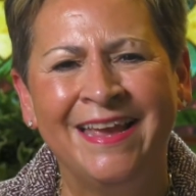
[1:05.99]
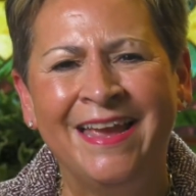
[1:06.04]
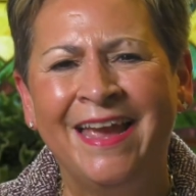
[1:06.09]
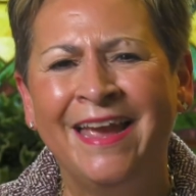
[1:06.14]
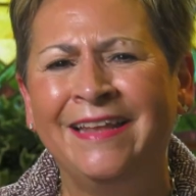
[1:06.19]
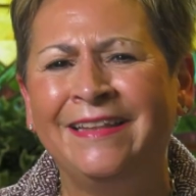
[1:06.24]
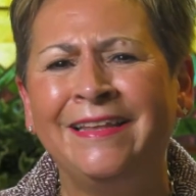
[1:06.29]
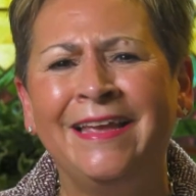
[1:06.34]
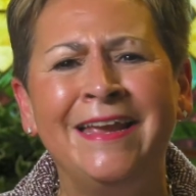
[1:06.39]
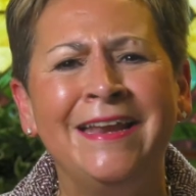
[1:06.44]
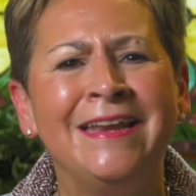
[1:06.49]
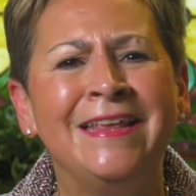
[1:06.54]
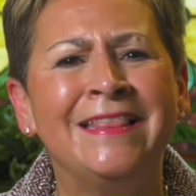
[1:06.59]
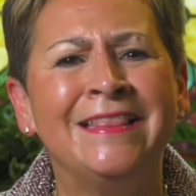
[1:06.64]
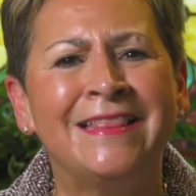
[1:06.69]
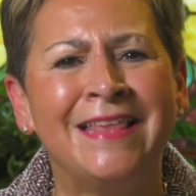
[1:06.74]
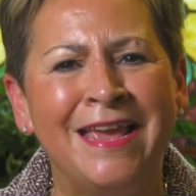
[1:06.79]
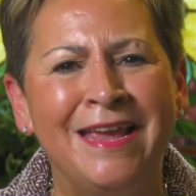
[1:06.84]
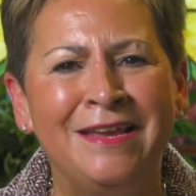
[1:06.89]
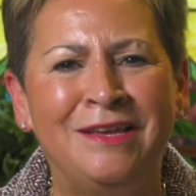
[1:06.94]
And laity,
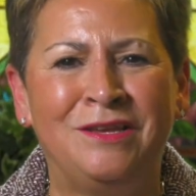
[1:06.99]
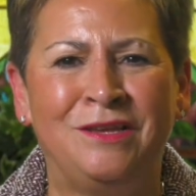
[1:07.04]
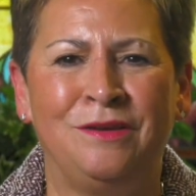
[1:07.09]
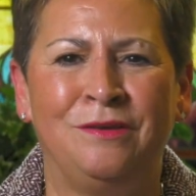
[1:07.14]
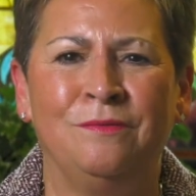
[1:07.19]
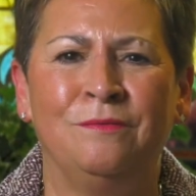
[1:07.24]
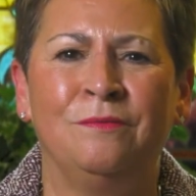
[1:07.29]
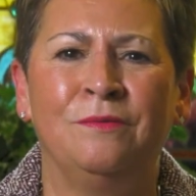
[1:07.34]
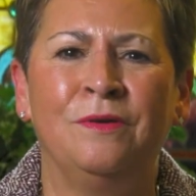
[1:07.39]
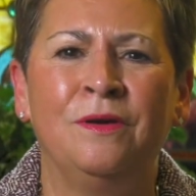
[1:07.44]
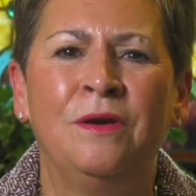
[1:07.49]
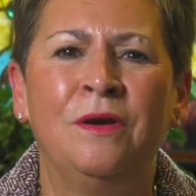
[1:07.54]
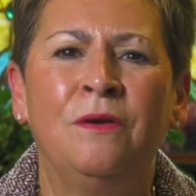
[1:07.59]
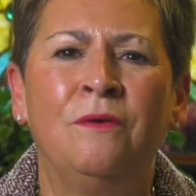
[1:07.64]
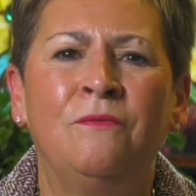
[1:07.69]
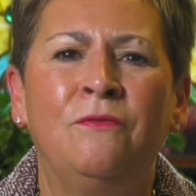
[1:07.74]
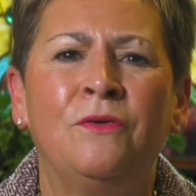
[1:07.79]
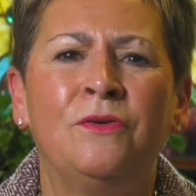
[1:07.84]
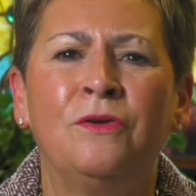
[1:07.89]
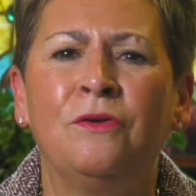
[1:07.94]
thank you
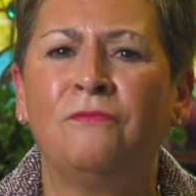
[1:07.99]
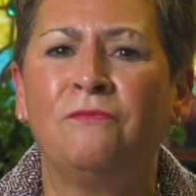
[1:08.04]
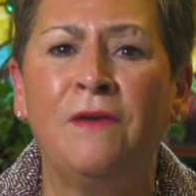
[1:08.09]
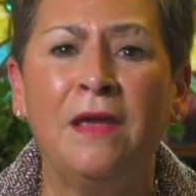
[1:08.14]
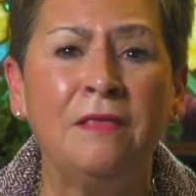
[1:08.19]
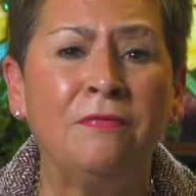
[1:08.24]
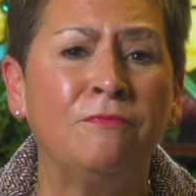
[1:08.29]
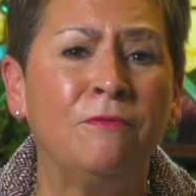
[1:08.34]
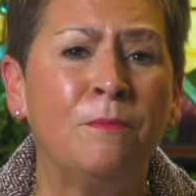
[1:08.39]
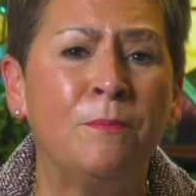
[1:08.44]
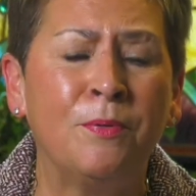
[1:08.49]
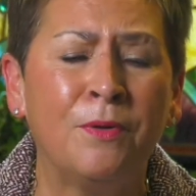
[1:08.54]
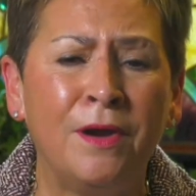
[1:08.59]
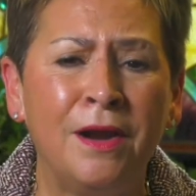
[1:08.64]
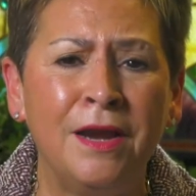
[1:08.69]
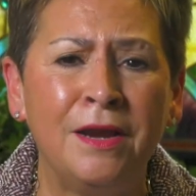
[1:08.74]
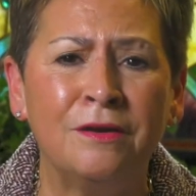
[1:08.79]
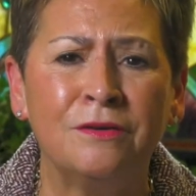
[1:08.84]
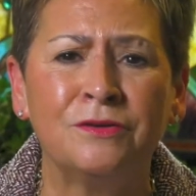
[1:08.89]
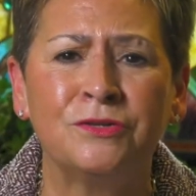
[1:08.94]
for your faithful
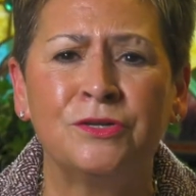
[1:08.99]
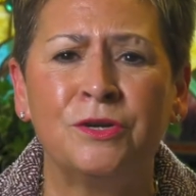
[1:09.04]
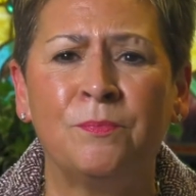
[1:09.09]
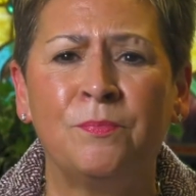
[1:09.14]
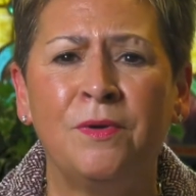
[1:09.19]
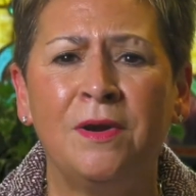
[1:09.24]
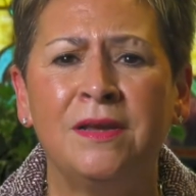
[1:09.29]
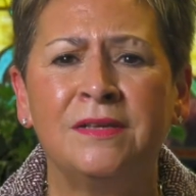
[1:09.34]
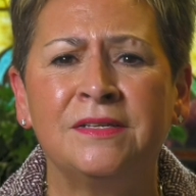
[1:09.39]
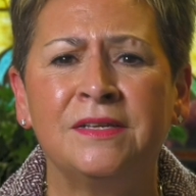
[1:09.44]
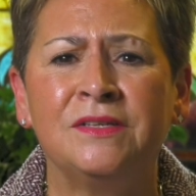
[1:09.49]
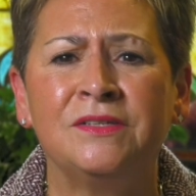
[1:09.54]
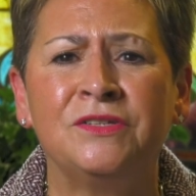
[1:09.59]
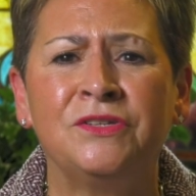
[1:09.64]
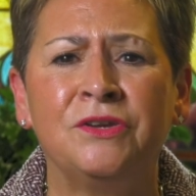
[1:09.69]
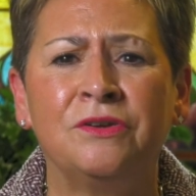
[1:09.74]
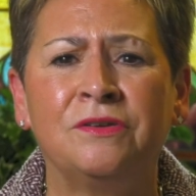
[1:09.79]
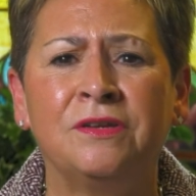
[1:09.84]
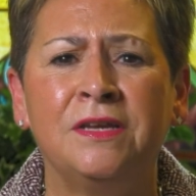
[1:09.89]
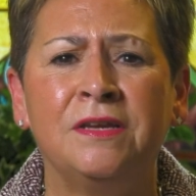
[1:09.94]
prayers, your
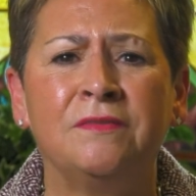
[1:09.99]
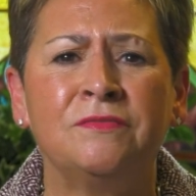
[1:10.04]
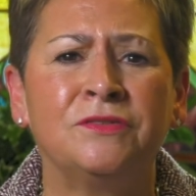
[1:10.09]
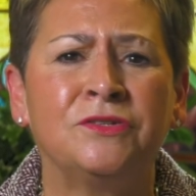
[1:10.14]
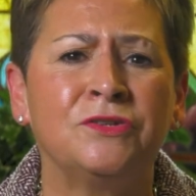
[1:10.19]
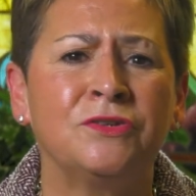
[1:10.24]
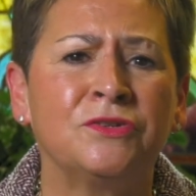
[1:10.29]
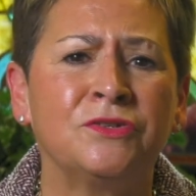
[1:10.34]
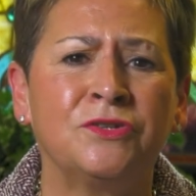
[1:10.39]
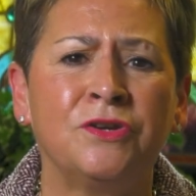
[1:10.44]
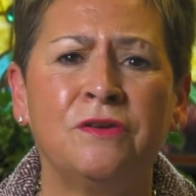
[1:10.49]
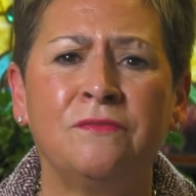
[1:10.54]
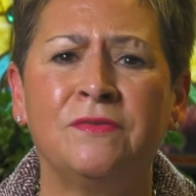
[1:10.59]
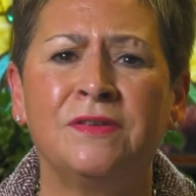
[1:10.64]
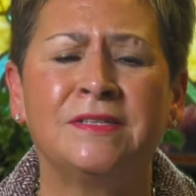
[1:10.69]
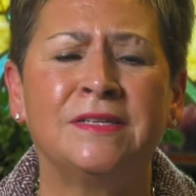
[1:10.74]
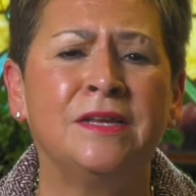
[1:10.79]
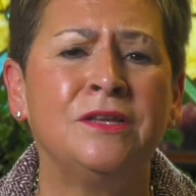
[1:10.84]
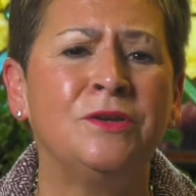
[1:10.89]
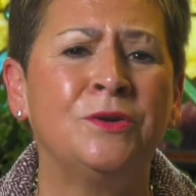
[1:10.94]
presence, your gifts, your
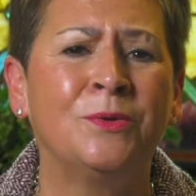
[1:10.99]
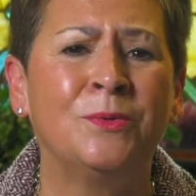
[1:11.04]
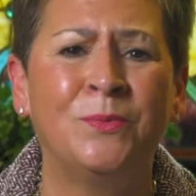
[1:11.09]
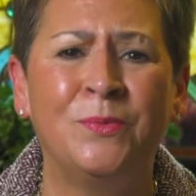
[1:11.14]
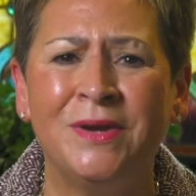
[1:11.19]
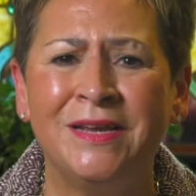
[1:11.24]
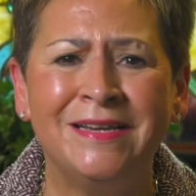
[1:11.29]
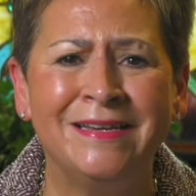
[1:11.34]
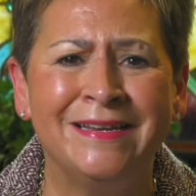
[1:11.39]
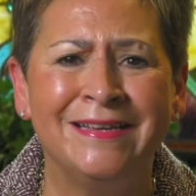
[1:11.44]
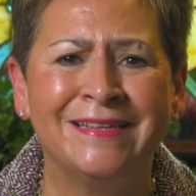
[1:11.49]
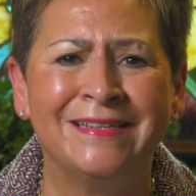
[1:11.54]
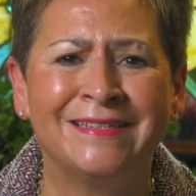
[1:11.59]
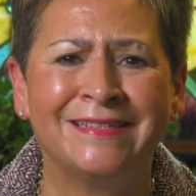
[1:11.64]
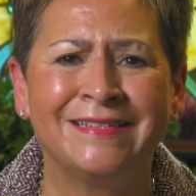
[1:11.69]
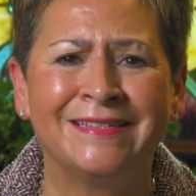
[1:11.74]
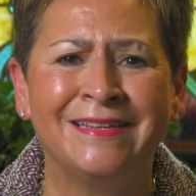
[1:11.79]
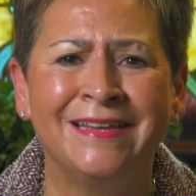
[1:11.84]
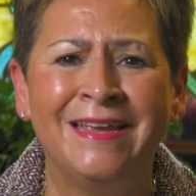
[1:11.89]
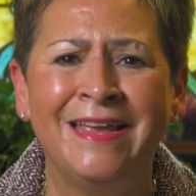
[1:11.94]
service, and your
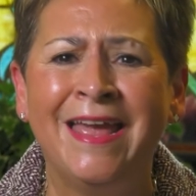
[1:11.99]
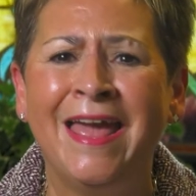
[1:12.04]
witness.